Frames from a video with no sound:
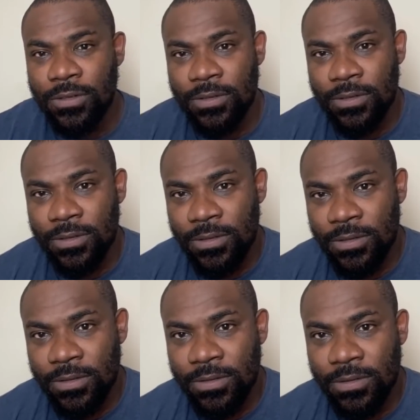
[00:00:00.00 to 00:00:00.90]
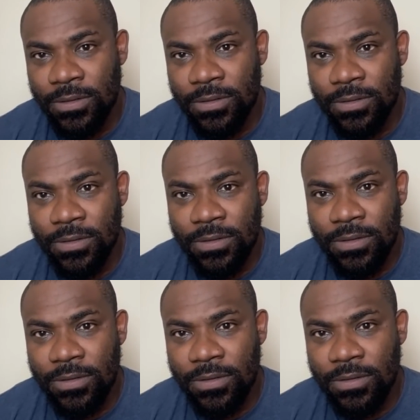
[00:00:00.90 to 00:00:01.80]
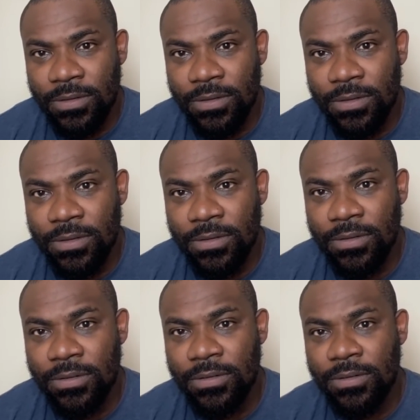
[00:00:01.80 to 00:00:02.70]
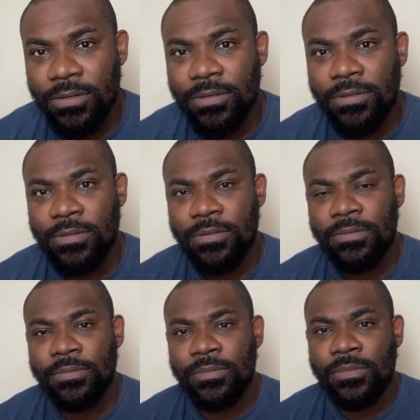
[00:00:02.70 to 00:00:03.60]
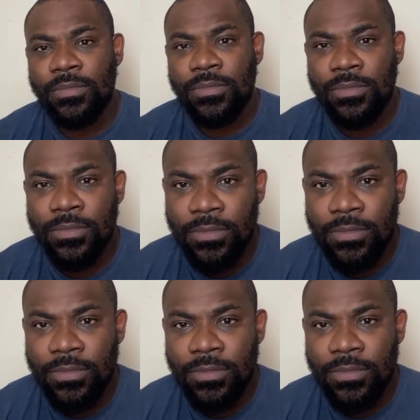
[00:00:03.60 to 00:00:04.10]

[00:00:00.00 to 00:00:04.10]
Nobody speaks.